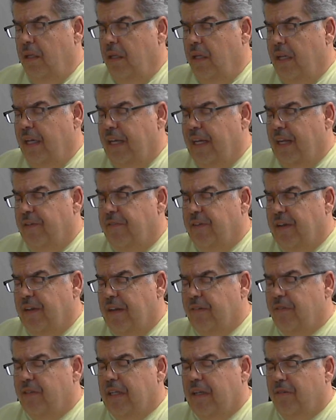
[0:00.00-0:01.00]
and I
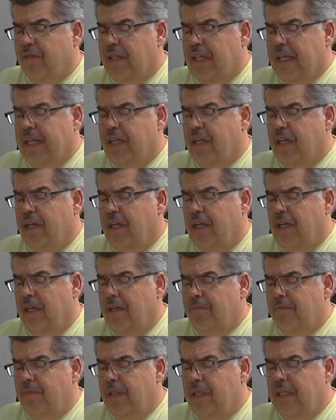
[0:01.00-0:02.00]
found out that um,
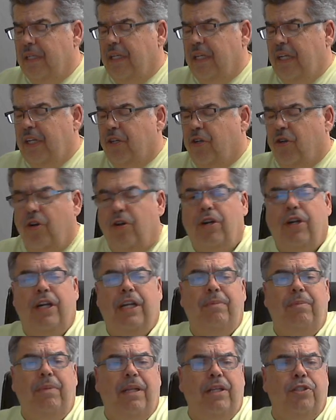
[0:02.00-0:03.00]
eternity
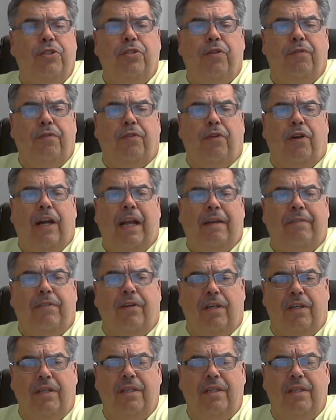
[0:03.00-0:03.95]
means forever.